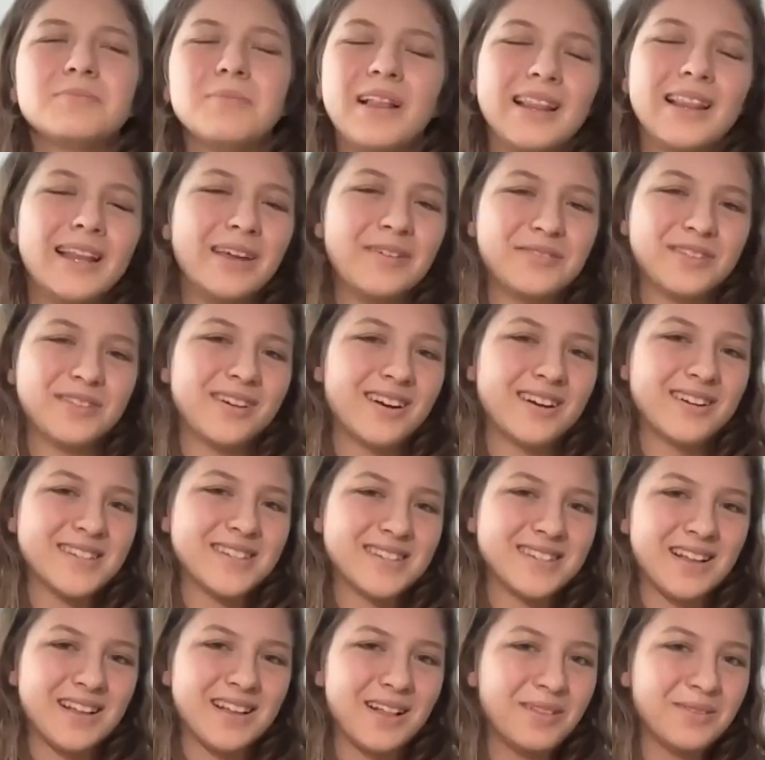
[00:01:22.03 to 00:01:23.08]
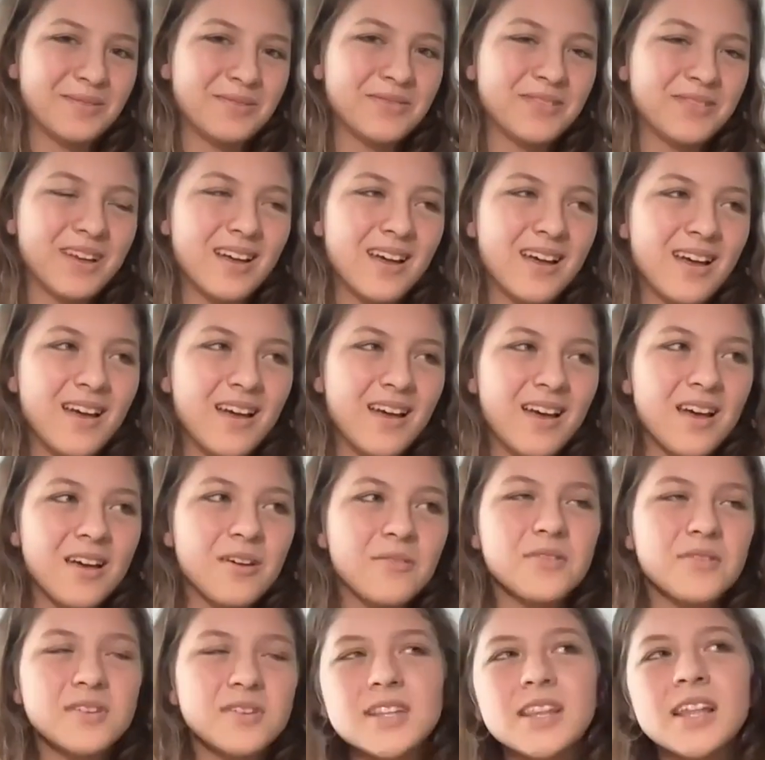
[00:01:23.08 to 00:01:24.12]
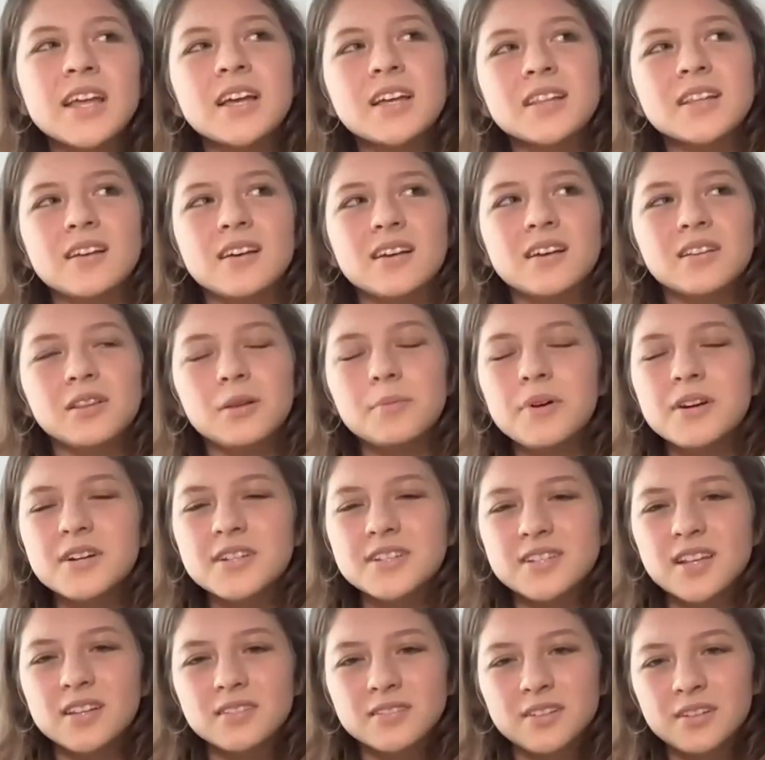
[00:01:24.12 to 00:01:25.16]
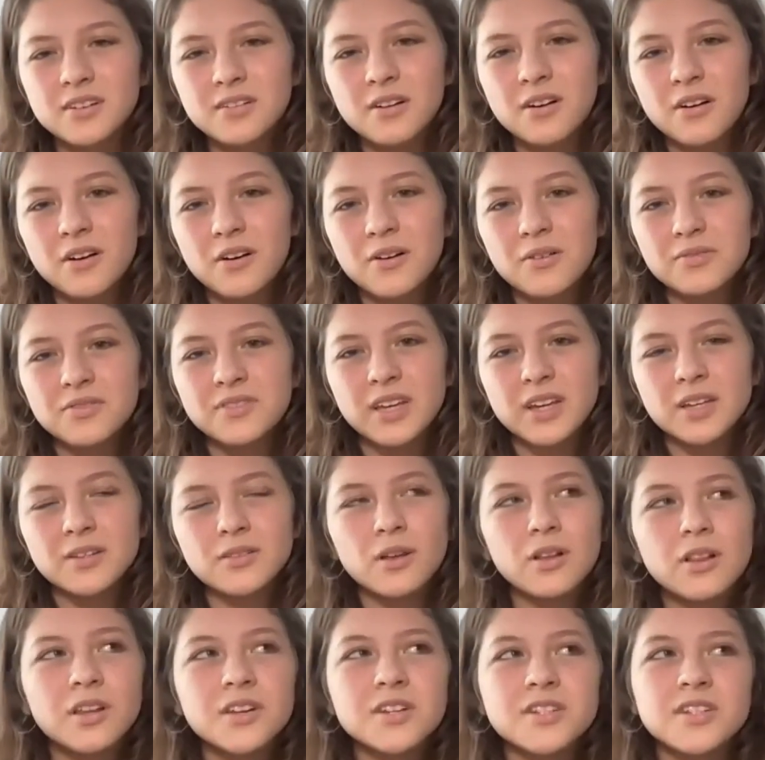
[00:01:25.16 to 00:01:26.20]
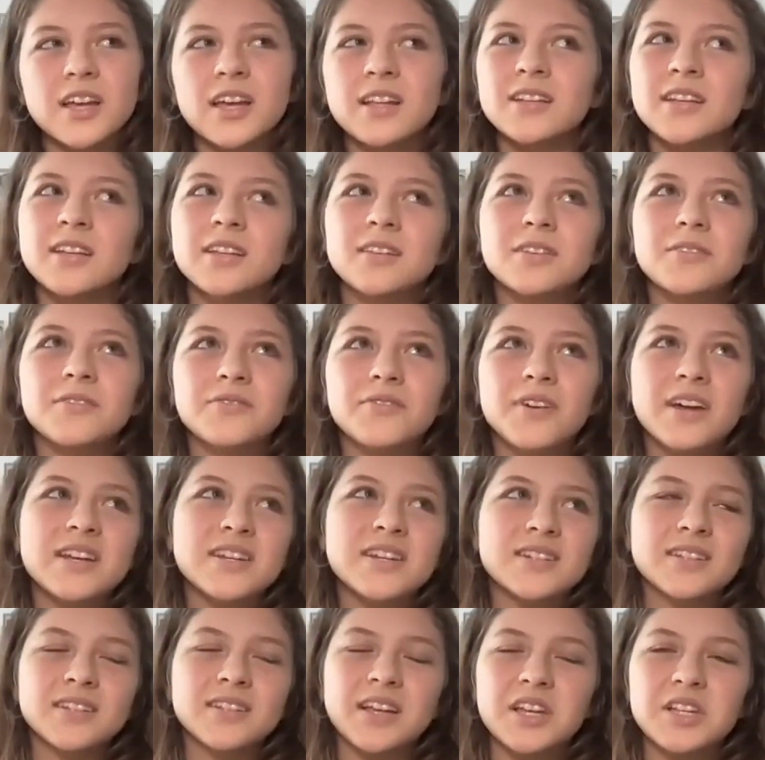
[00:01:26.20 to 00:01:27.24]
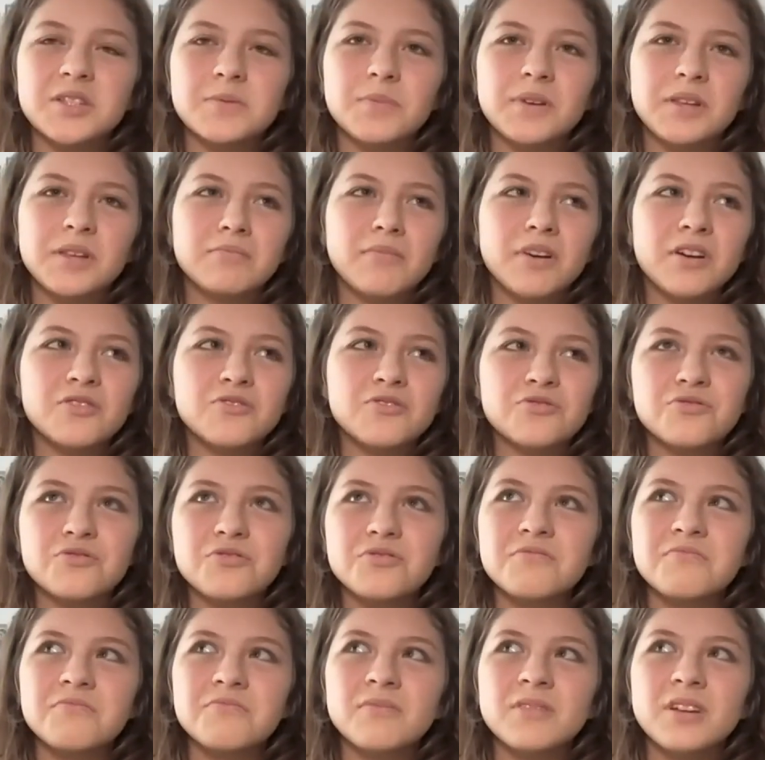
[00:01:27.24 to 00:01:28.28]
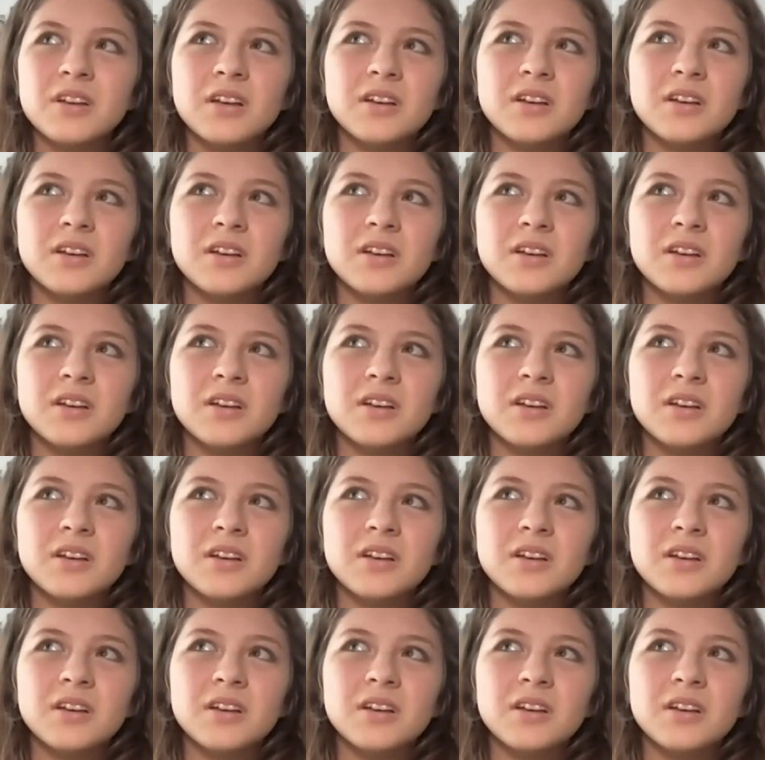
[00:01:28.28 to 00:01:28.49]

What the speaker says: believe herself. Visiting the Global Center of Technology and Innovation has been my dream